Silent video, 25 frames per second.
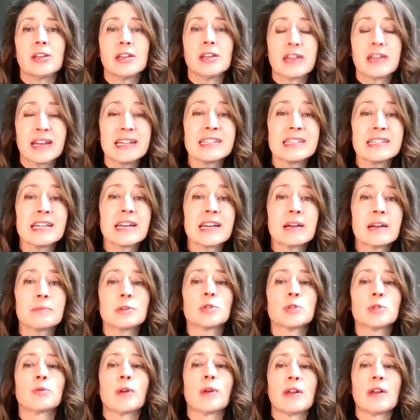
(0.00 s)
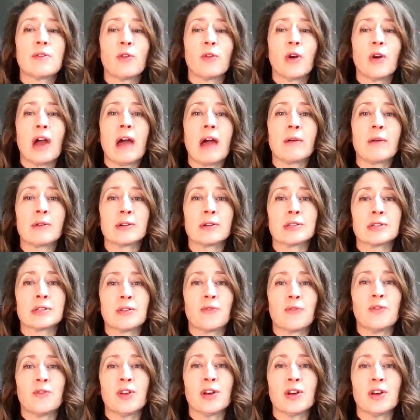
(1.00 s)
It can take up to 24 hours to
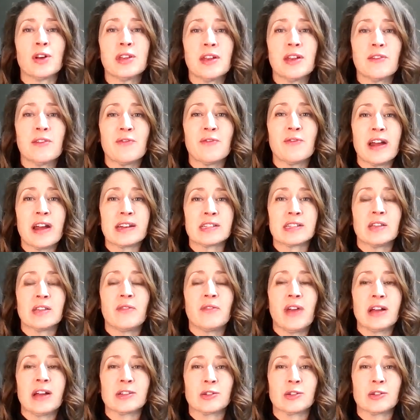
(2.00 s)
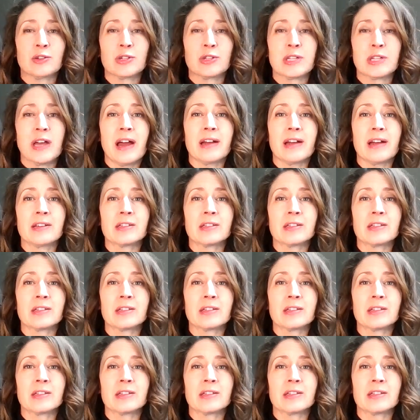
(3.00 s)
feel the effects of exercise.